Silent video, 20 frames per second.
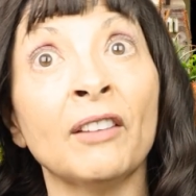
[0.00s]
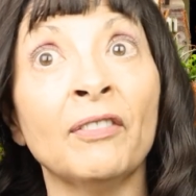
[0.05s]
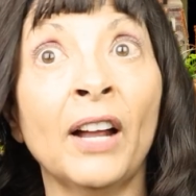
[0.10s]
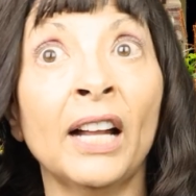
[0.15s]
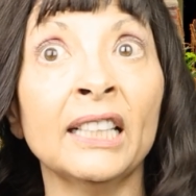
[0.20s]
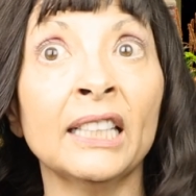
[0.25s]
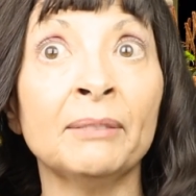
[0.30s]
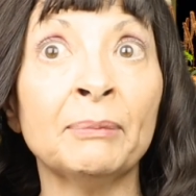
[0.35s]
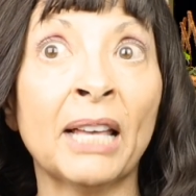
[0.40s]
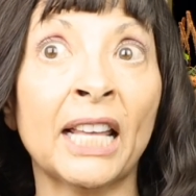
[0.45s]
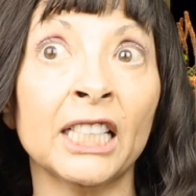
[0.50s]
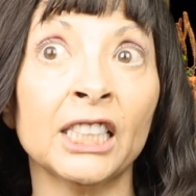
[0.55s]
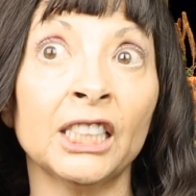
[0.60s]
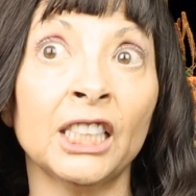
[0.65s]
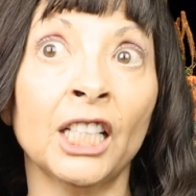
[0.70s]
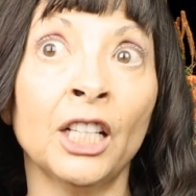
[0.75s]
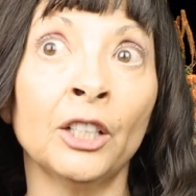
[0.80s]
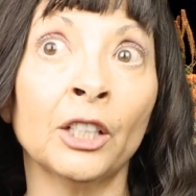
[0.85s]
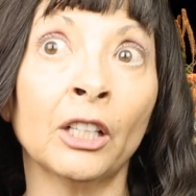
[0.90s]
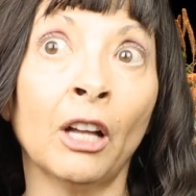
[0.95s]
So I finally managed
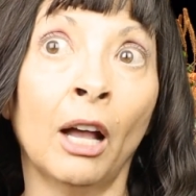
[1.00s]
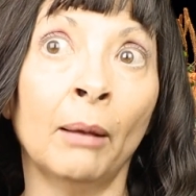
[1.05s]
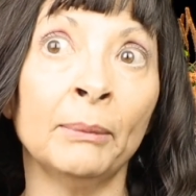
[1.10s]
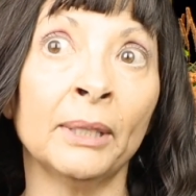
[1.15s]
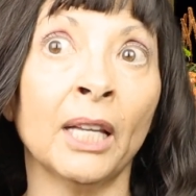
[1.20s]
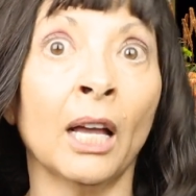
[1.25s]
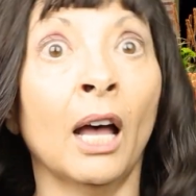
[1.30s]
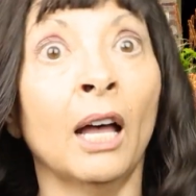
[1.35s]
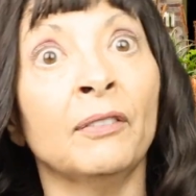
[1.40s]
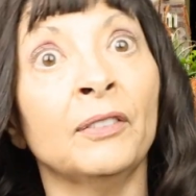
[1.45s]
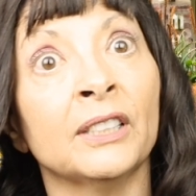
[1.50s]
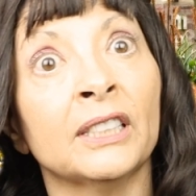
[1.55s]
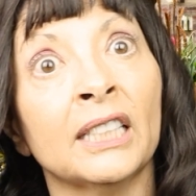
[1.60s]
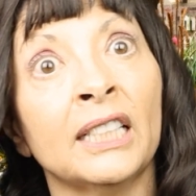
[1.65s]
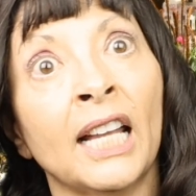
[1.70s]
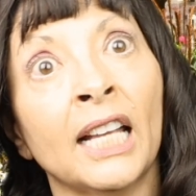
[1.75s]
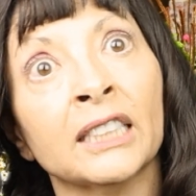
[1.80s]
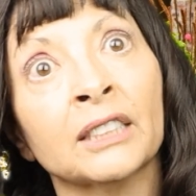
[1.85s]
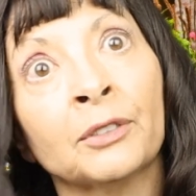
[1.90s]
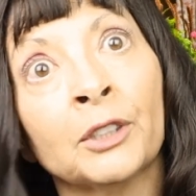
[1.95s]
to intercom the office
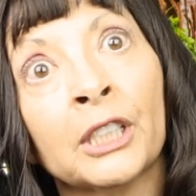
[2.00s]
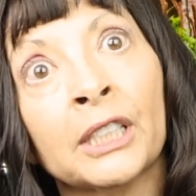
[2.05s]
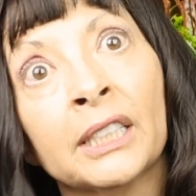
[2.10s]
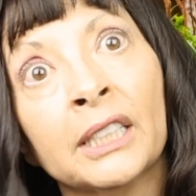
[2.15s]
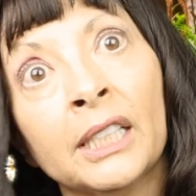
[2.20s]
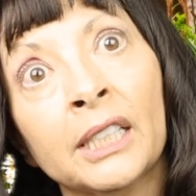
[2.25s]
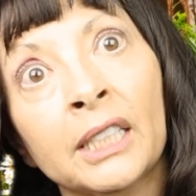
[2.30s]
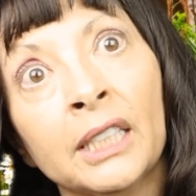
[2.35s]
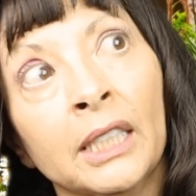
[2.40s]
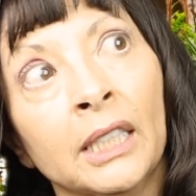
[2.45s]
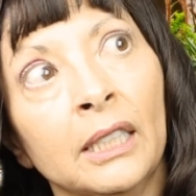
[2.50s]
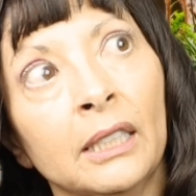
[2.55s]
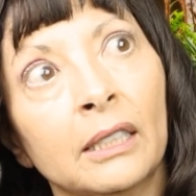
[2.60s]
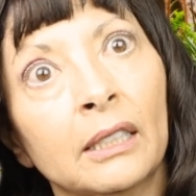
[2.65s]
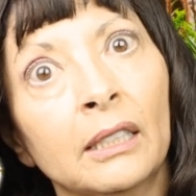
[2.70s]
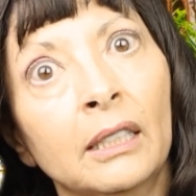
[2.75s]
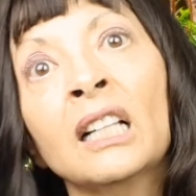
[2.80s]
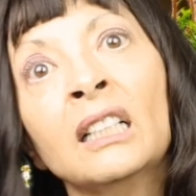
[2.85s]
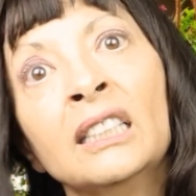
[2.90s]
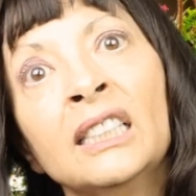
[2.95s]
and ask for
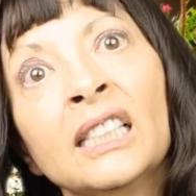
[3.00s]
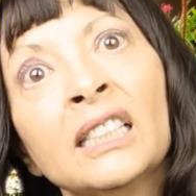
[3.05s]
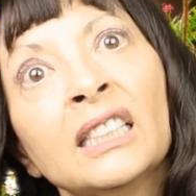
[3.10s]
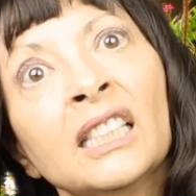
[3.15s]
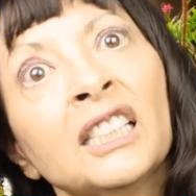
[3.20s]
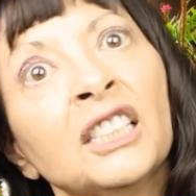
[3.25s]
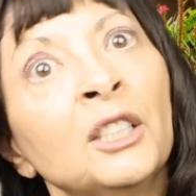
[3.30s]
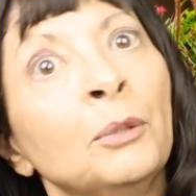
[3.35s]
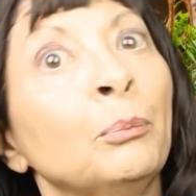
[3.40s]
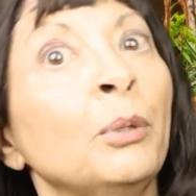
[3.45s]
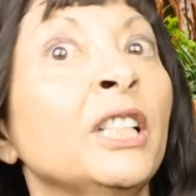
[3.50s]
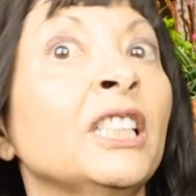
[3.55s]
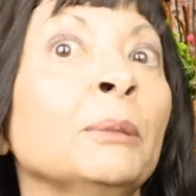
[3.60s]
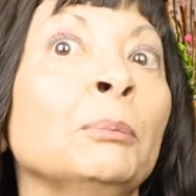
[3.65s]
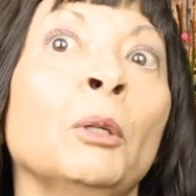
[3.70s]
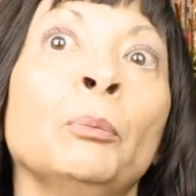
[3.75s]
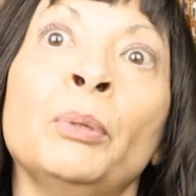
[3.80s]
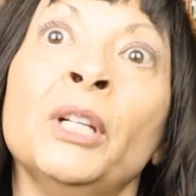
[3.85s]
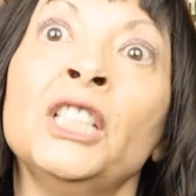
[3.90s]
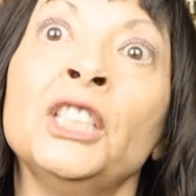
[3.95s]
assistance. Luckily, Assistant
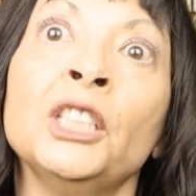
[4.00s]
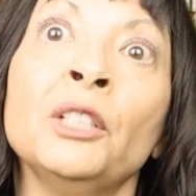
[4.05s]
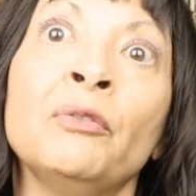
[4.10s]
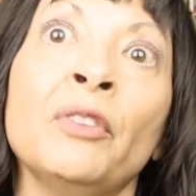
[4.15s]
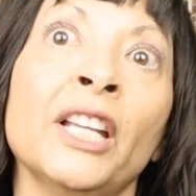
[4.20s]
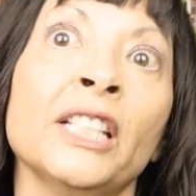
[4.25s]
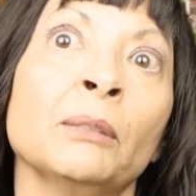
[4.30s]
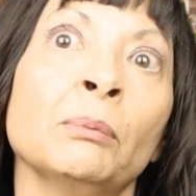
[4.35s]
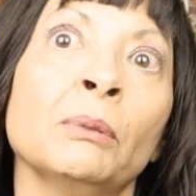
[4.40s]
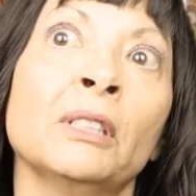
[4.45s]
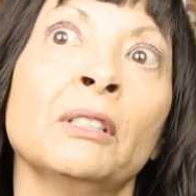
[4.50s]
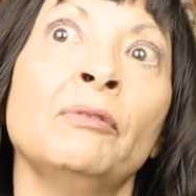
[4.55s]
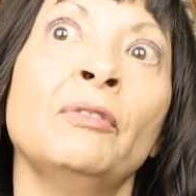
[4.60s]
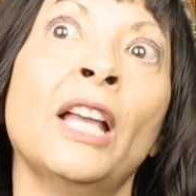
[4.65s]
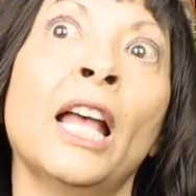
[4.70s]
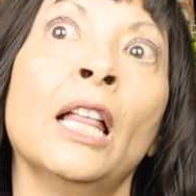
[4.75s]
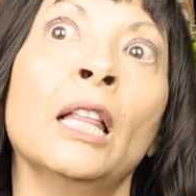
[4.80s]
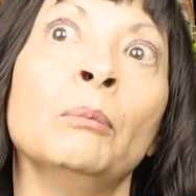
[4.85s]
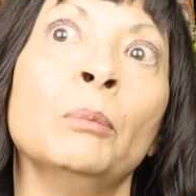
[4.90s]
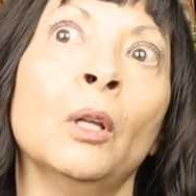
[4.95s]
Principal Pinchyface was
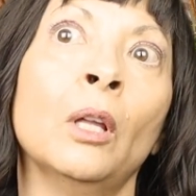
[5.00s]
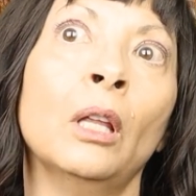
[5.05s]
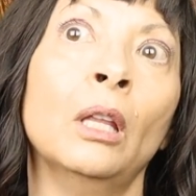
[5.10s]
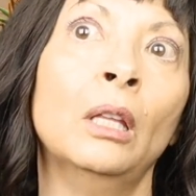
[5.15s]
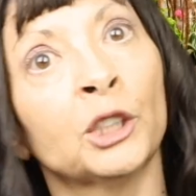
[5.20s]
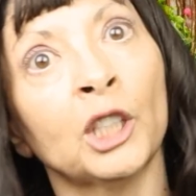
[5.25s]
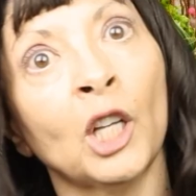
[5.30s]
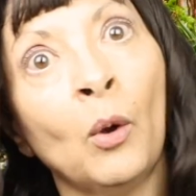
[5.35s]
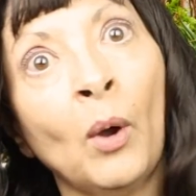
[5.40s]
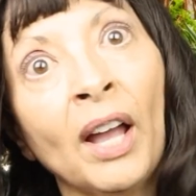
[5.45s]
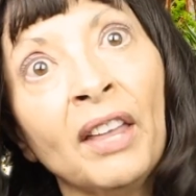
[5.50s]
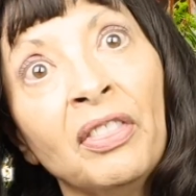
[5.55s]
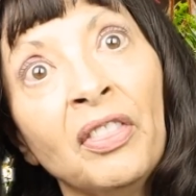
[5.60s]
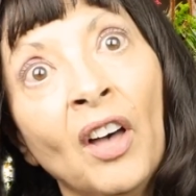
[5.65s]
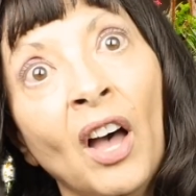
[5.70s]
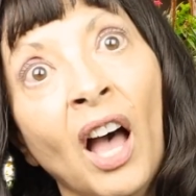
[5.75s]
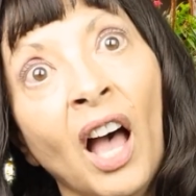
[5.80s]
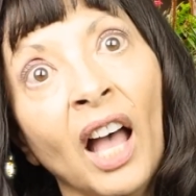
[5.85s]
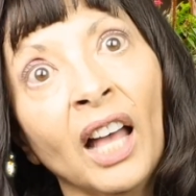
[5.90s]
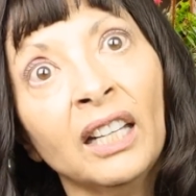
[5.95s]
available, or so I
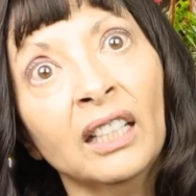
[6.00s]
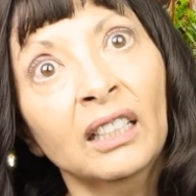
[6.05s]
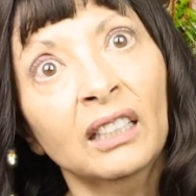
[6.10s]
thought.